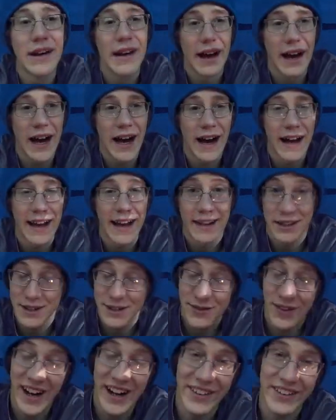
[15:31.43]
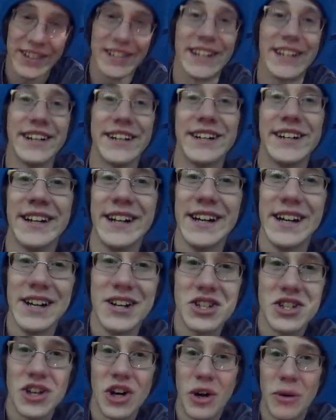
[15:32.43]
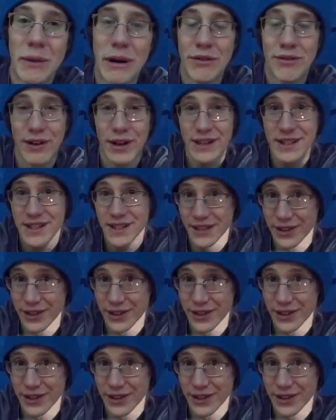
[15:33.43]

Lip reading: and it's finally here. So my friend, to